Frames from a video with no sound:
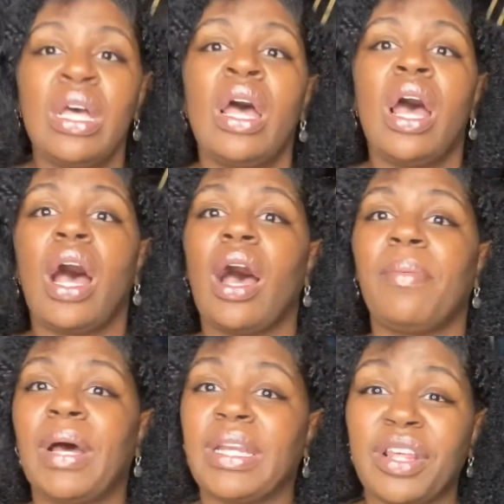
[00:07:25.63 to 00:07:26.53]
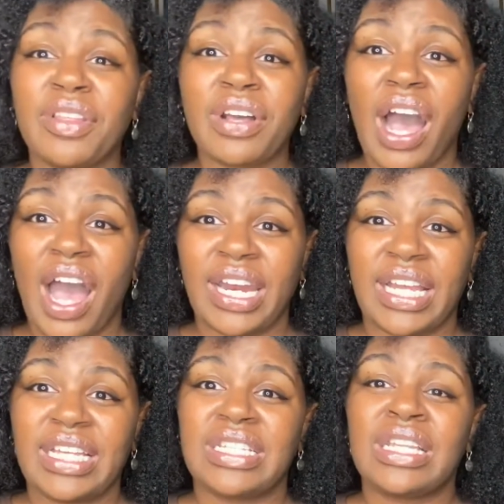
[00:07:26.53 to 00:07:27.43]
Another con is
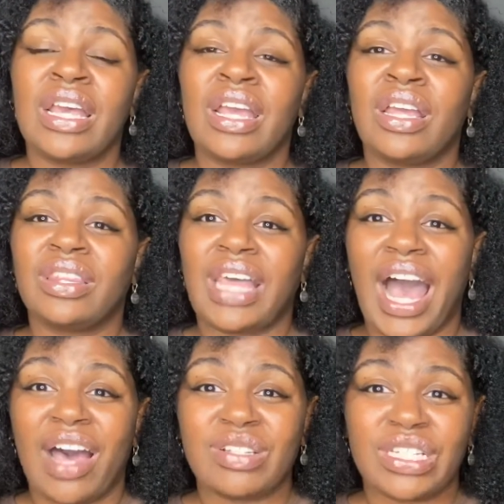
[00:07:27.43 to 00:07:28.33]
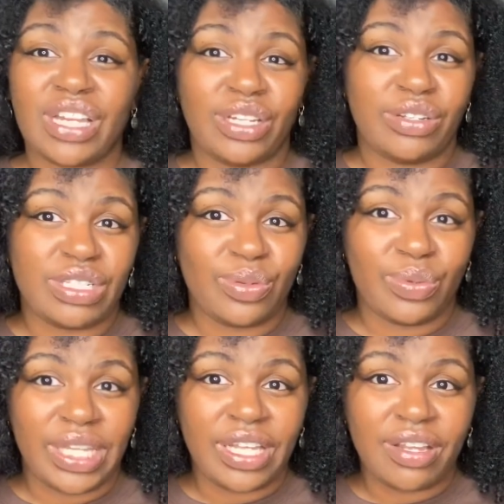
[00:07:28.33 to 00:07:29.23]
the houses are usually really
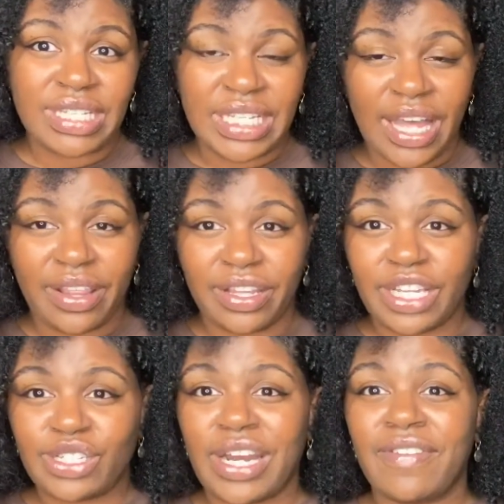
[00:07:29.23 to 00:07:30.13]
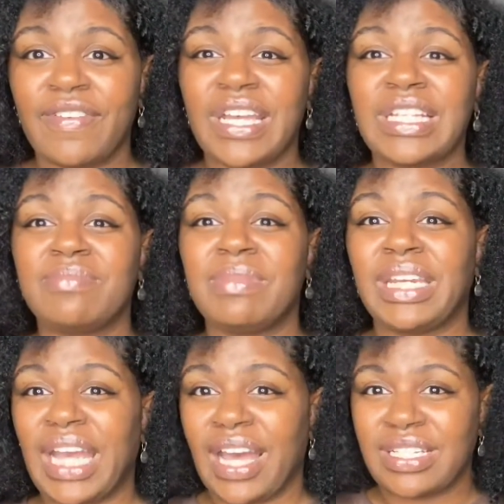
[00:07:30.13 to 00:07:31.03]
close together. They try to fit as many
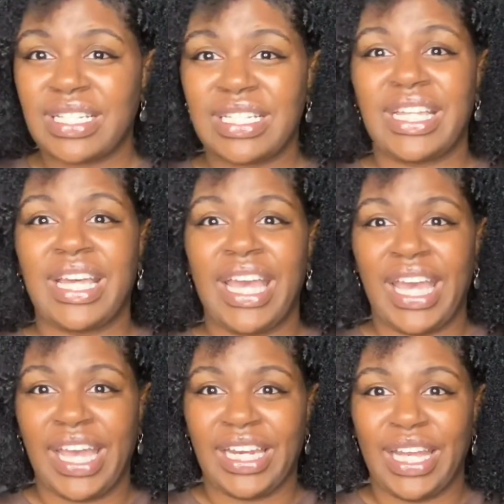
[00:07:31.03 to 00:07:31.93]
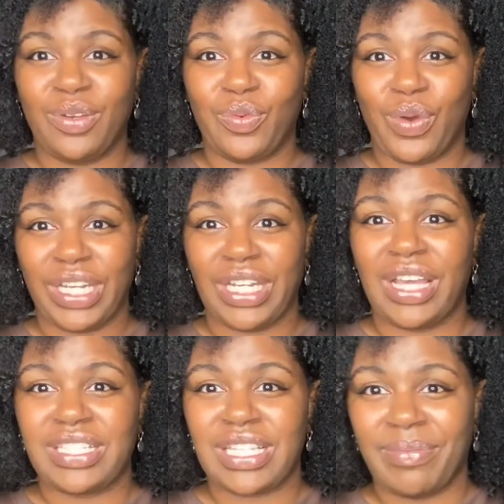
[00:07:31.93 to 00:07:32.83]
houses as they can in one
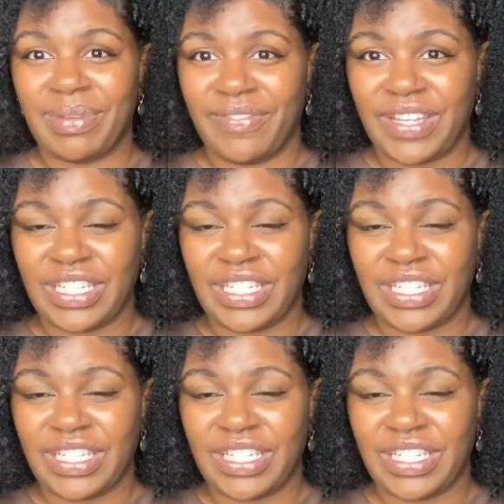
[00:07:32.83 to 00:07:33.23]
subdivision.